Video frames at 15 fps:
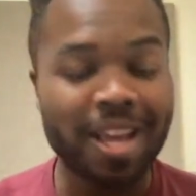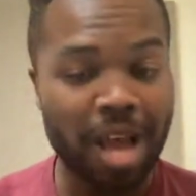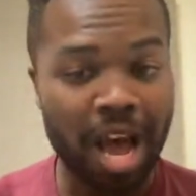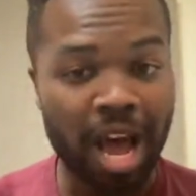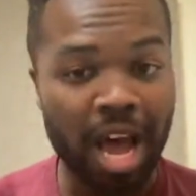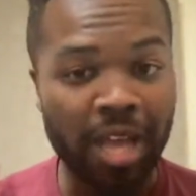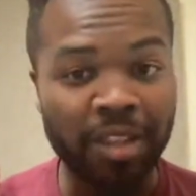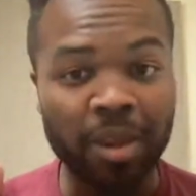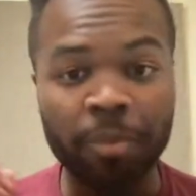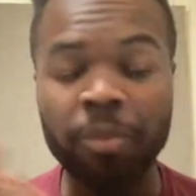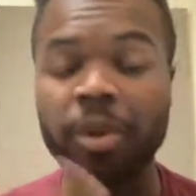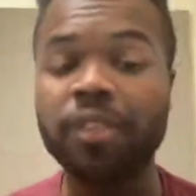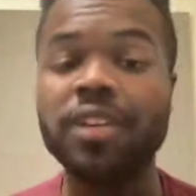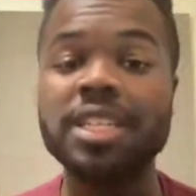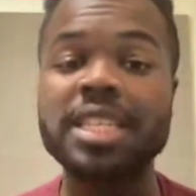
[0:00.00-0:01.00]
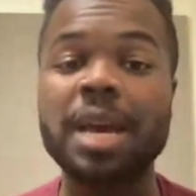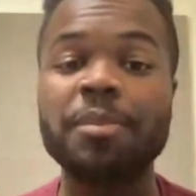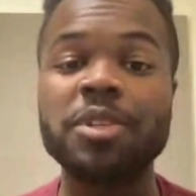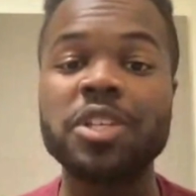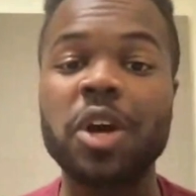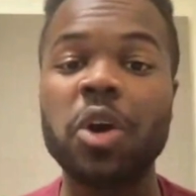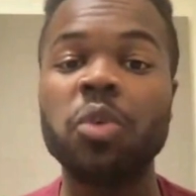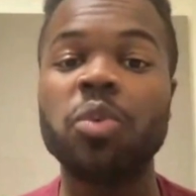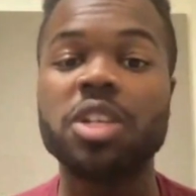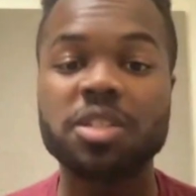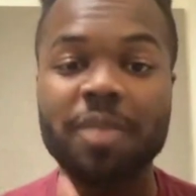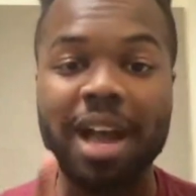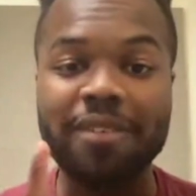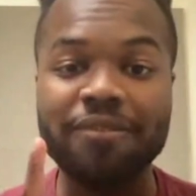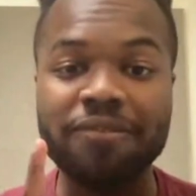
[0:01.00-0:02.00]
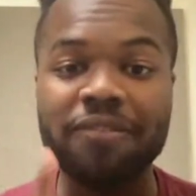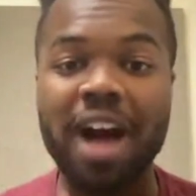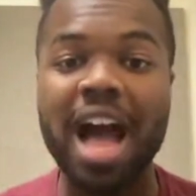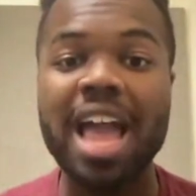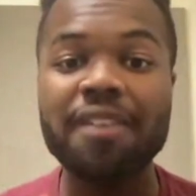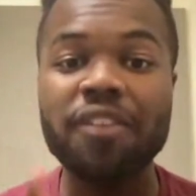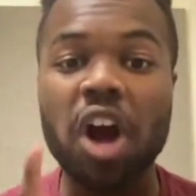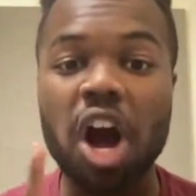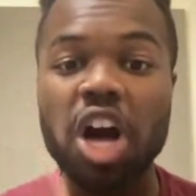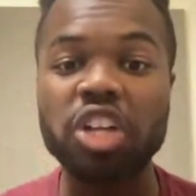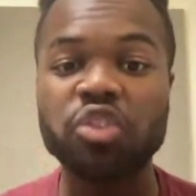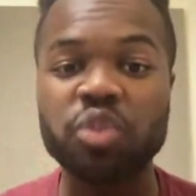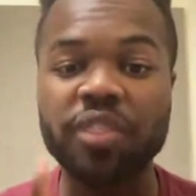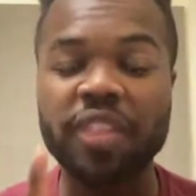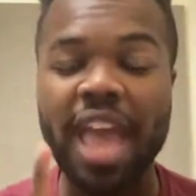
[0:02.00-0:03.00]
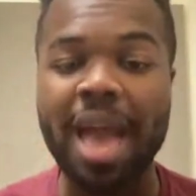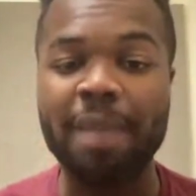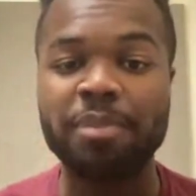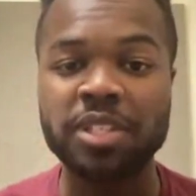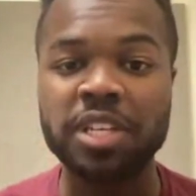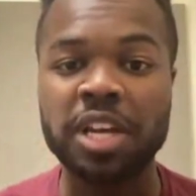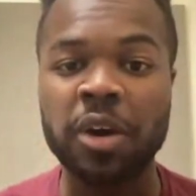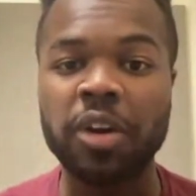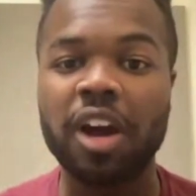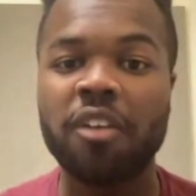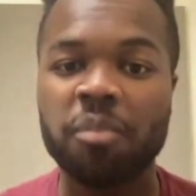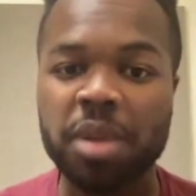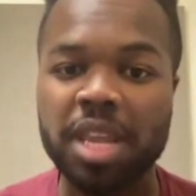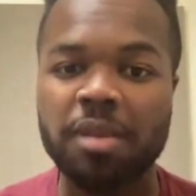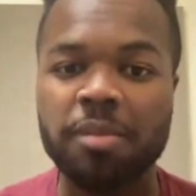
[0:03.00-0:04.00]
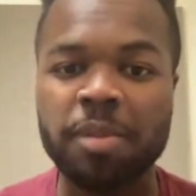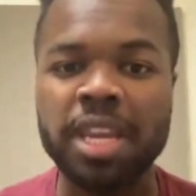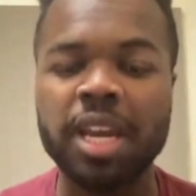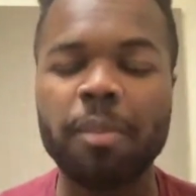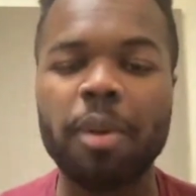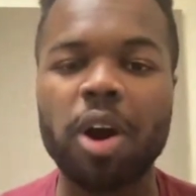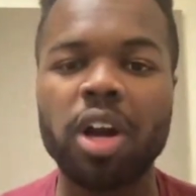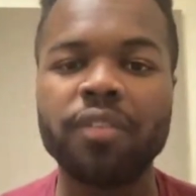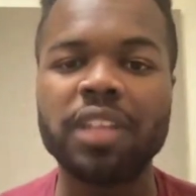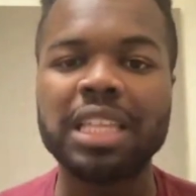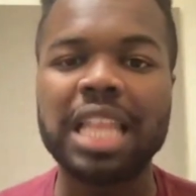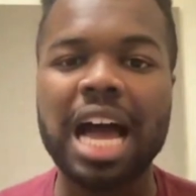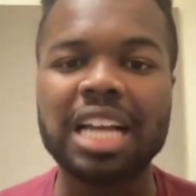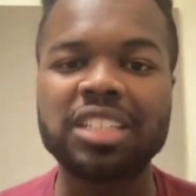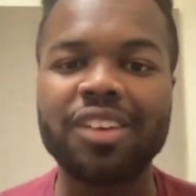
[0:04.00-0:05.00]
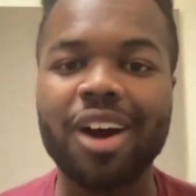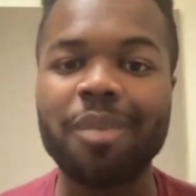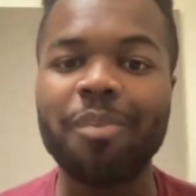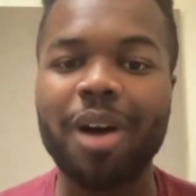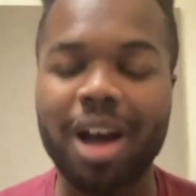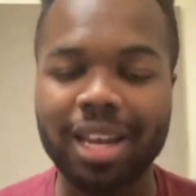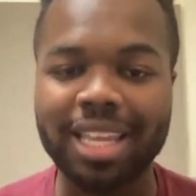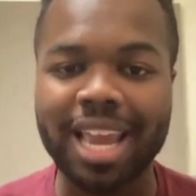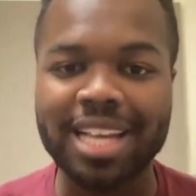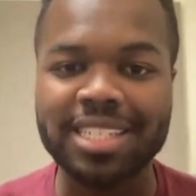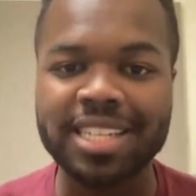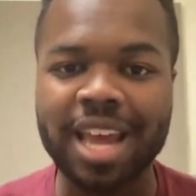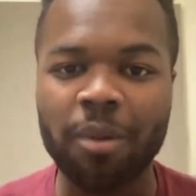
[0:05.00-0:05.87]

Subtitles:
The previous episode was my 500th episode of me being a part of the Locked On Podcast